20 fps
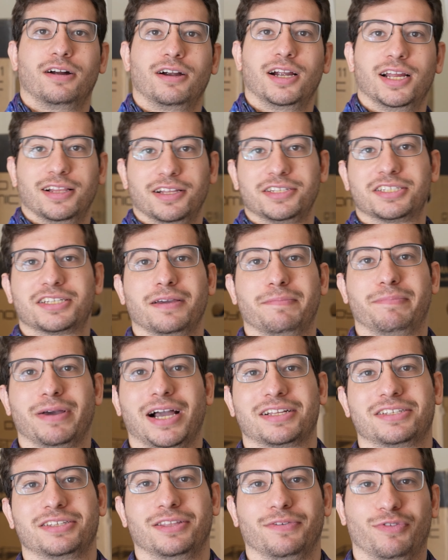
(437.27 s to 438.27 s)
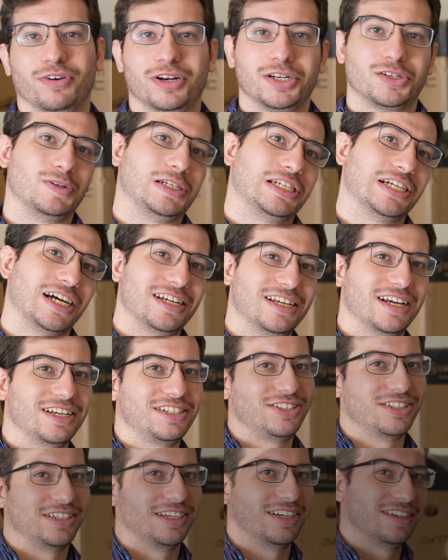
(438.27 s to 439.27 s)
All right, let's get back to the footage we shot
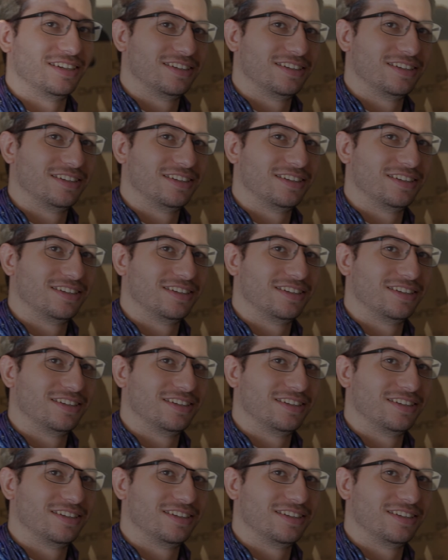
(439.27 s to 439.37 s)
yesterday.